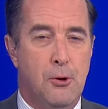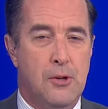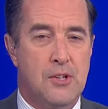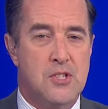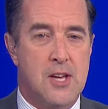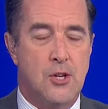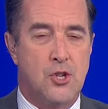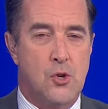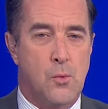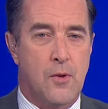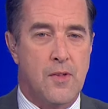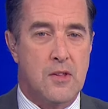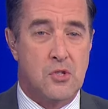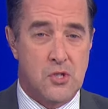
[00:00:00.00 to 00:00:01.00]
Police Station
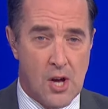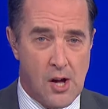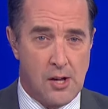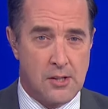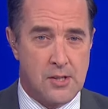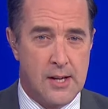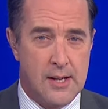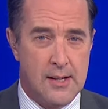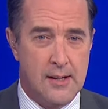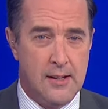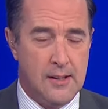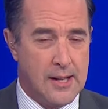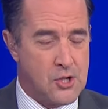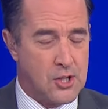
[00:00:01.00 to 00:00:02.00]
where the assault
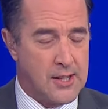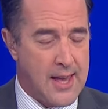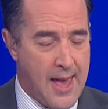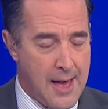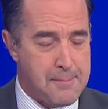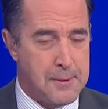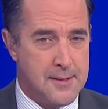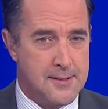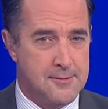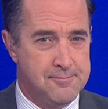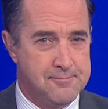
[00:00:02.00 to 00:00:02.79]
allegedly happened.